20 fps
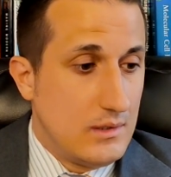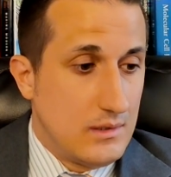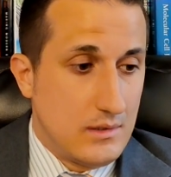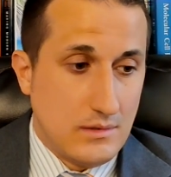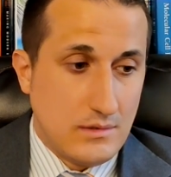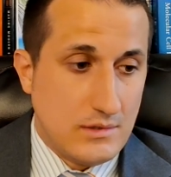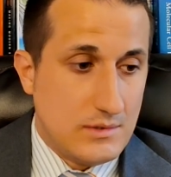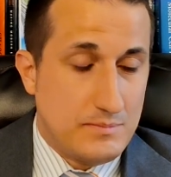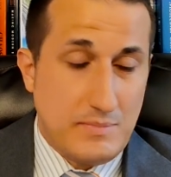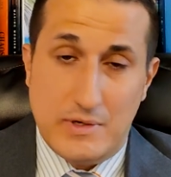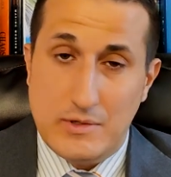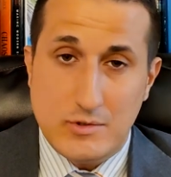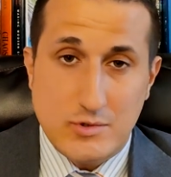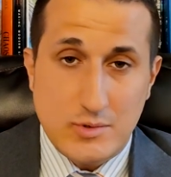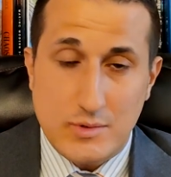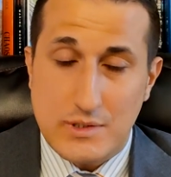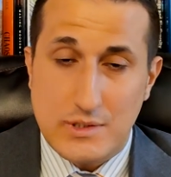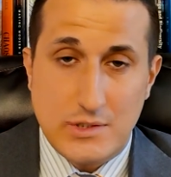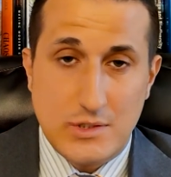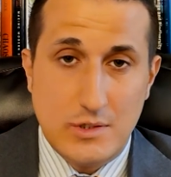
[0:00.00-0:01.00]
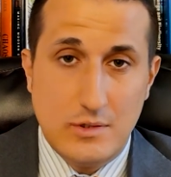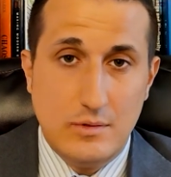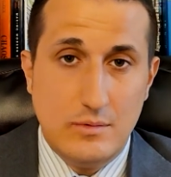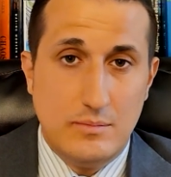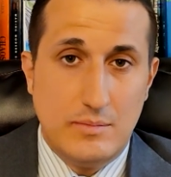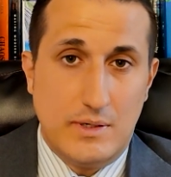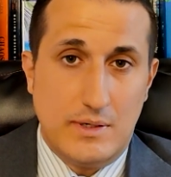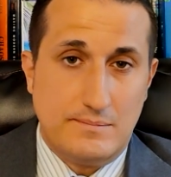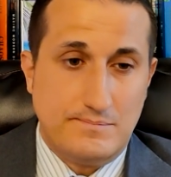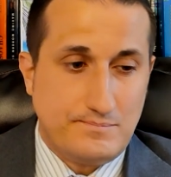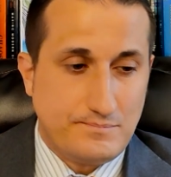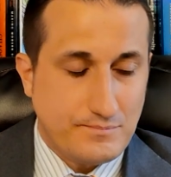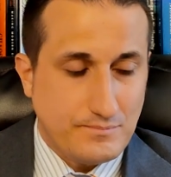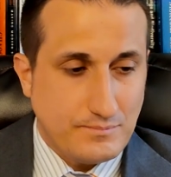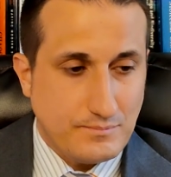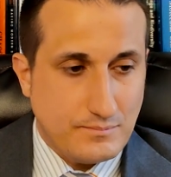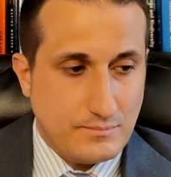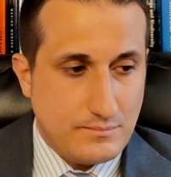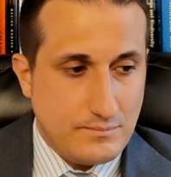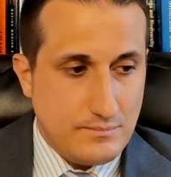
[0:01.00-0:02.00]
spiritually too, but
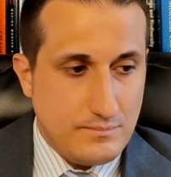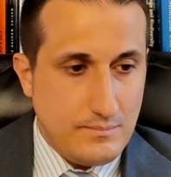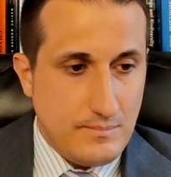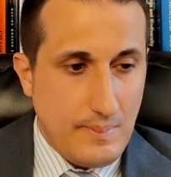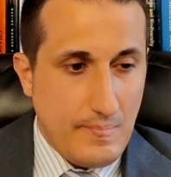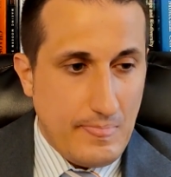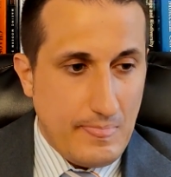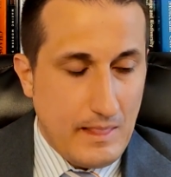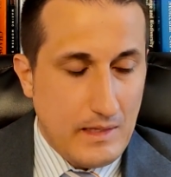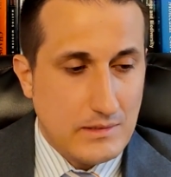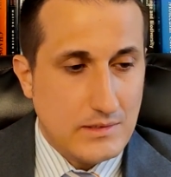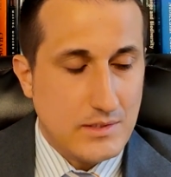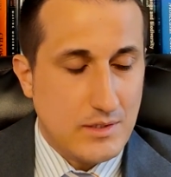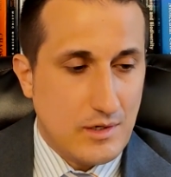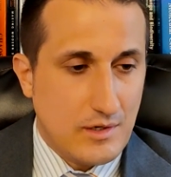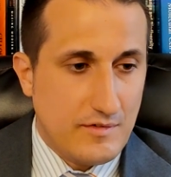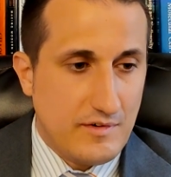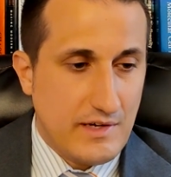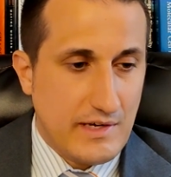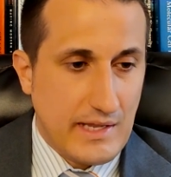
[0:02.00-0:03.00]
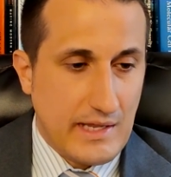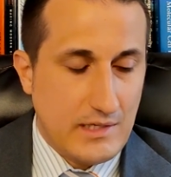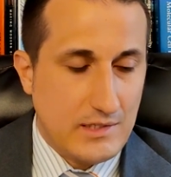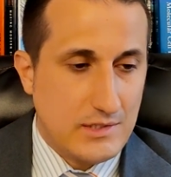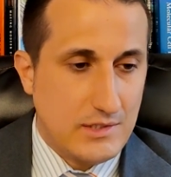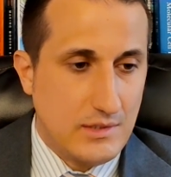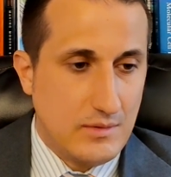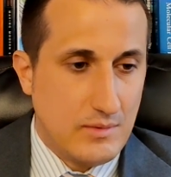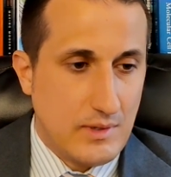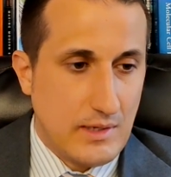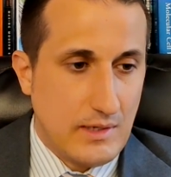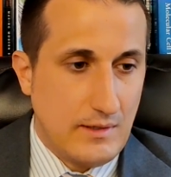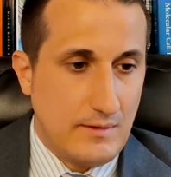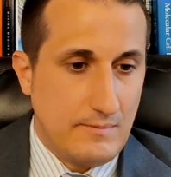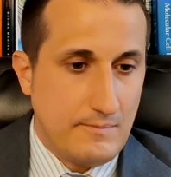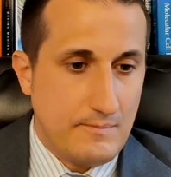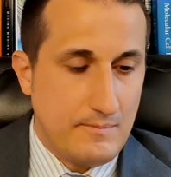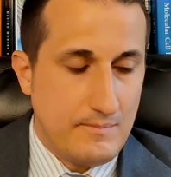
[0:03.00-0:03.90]
let's talk financially, right?